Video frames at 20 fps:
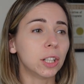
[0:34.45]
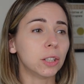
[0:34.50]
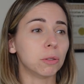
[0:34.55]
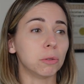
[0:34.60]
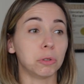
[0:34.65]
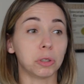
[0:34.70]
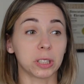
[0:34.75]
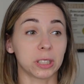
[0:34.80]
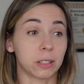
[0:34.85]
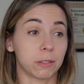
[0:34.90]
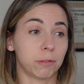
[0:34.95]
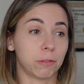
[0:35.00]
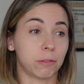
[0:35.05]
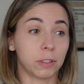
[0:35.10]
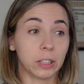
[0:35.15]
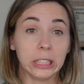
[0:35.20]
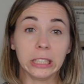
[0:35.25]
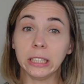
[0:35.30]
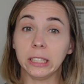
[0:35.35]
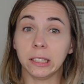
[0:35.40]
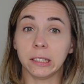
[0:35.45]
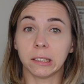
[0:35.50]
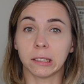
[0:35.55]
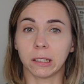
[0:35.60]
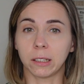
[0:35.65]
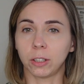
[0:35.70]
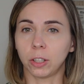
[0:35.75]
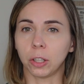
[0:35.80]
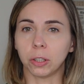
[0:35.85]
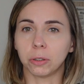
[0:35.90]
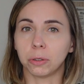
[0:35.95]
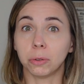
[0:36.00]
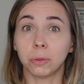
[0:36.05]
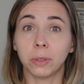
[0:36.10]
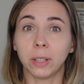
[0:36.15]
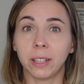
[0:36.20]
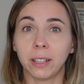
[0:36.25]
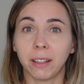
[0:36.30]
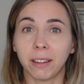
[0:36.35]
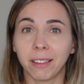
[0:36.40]
to just freeze and not do
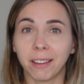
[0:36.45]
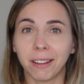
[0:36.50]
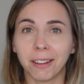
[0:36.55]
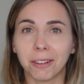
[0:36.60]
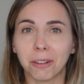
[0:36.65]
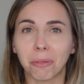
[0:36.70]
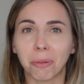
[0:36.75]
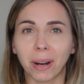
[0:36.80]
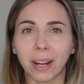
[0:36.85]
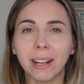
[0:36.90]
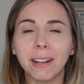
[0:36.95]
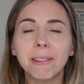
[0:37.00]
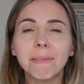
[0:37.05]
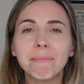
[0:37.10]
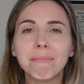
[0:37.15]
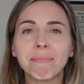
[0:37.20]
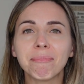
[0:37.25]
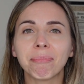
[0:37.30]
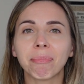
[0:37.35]
anything, right?